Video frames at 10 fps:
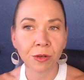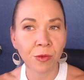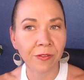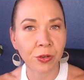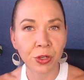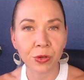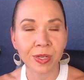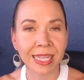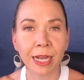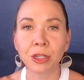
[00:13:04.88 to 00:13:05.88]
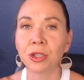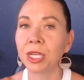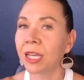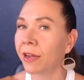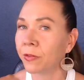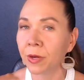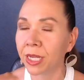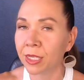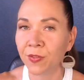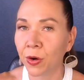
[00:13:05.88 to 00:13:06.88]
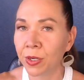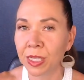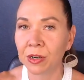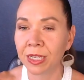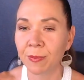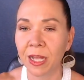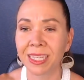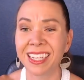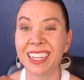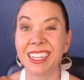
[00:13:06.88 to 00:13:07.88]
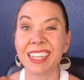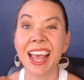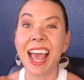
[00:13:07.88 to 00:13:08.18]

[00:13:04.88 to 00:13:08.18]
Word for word: revenue is actually covering as far as their expenses,